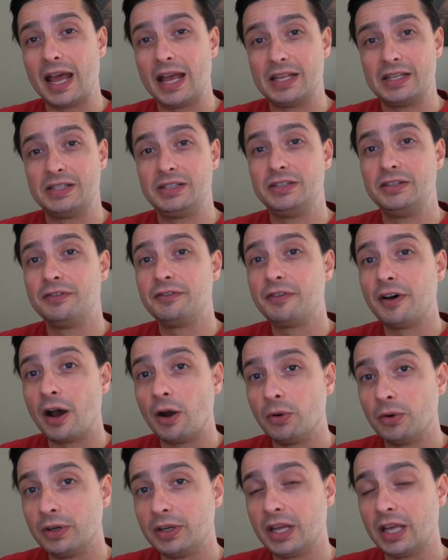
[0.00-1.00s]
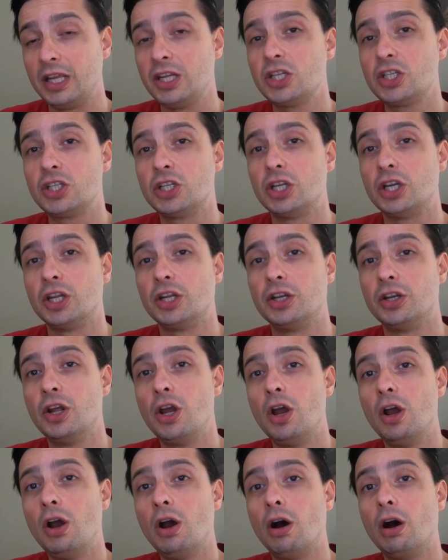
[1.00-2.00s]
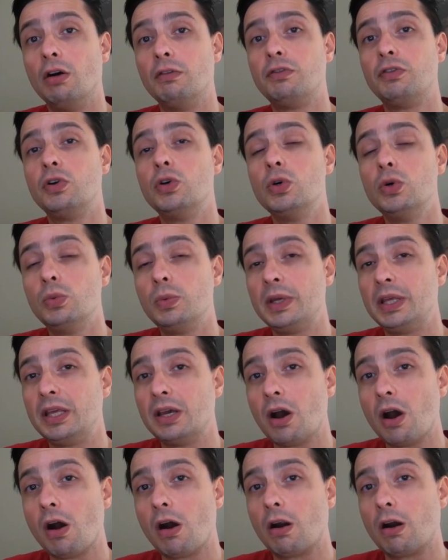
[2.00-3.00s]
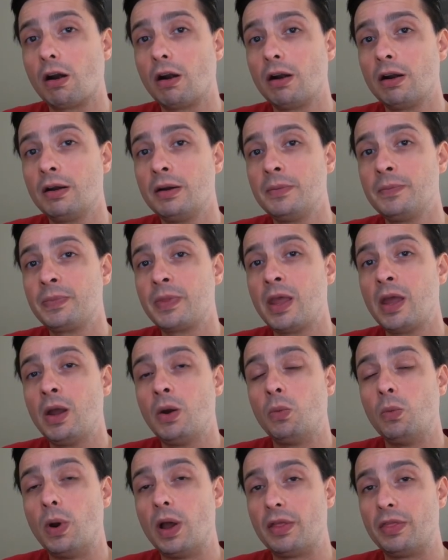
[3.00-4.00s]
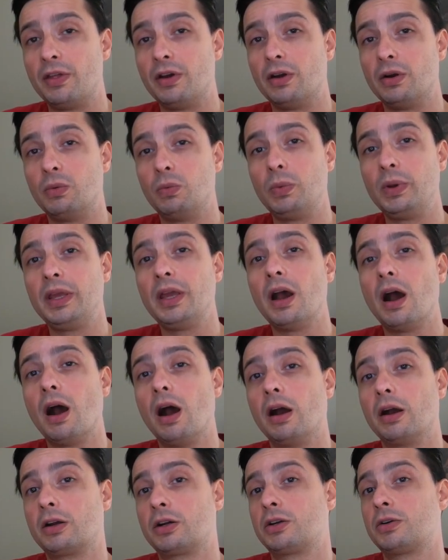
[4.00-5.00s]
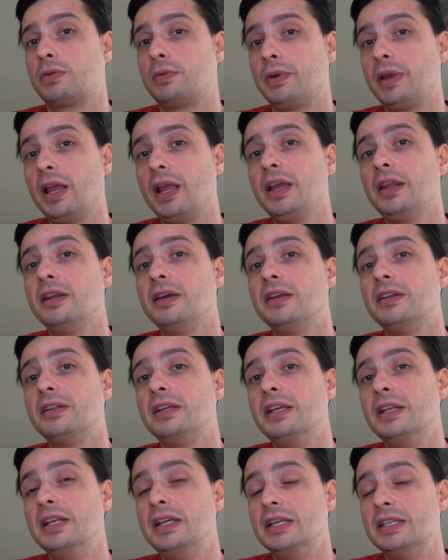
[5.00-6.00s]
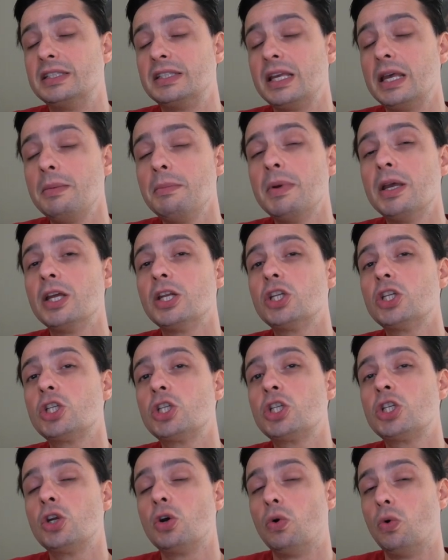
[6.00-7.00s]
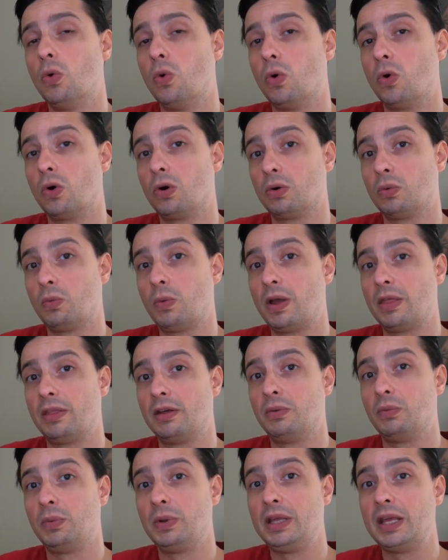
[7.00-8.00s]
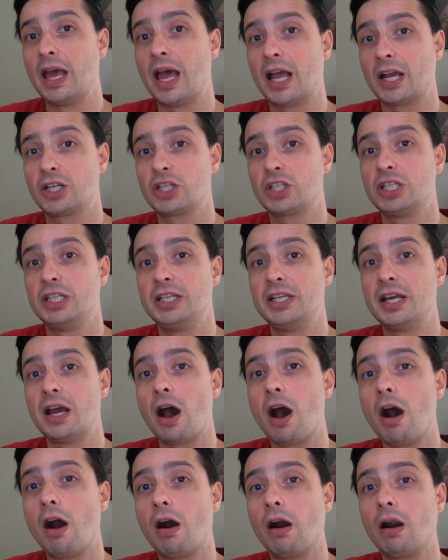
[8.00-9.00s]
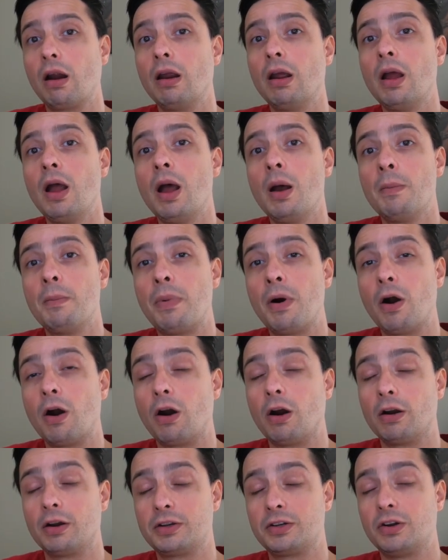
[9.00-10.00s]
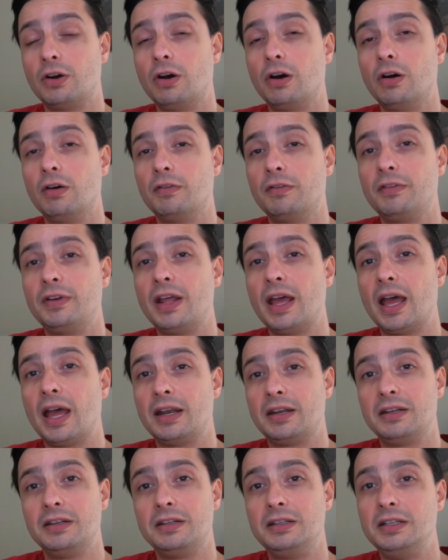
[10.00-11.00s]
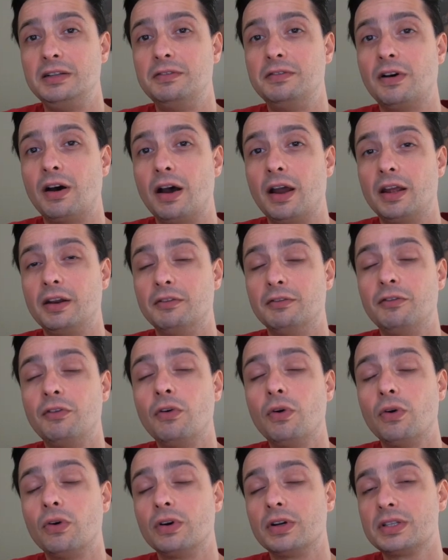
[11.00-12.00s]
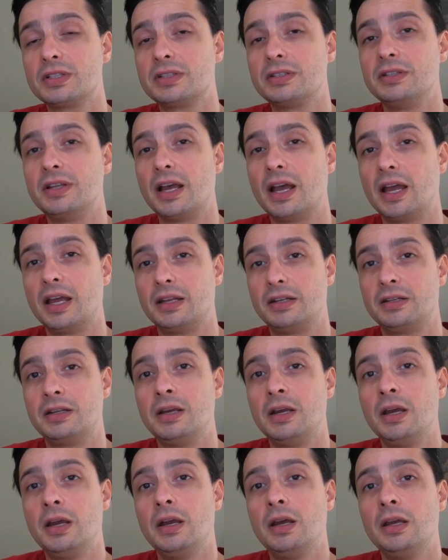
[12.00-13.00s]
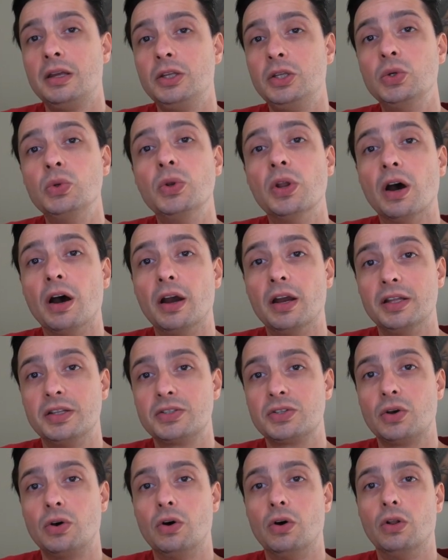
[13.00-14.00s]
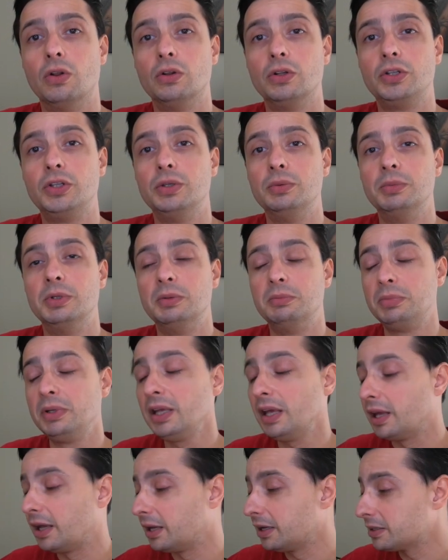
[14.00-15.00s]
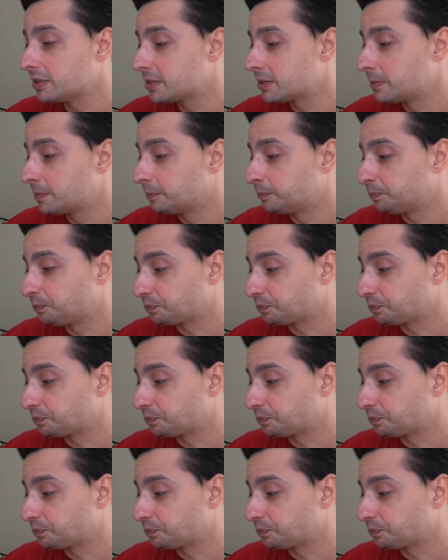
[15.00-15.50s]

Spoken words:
as the foundation of who we are, whether we are created in His image or whether we actually are part of that divine force that unites all human beings.